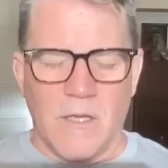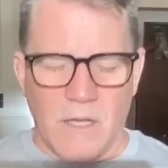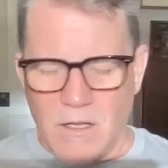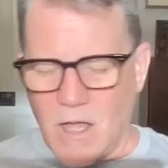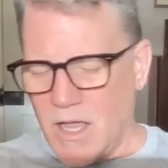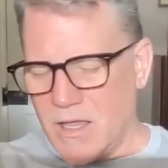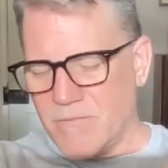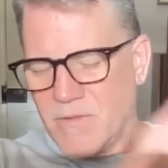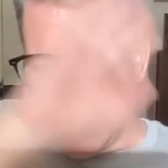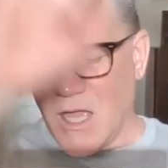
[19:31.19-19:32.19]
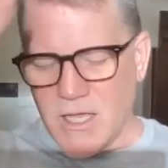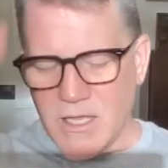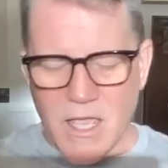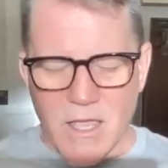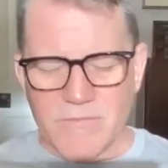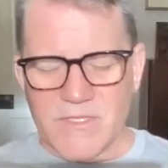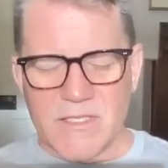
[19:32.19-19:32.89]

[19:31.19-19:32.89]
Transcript: I am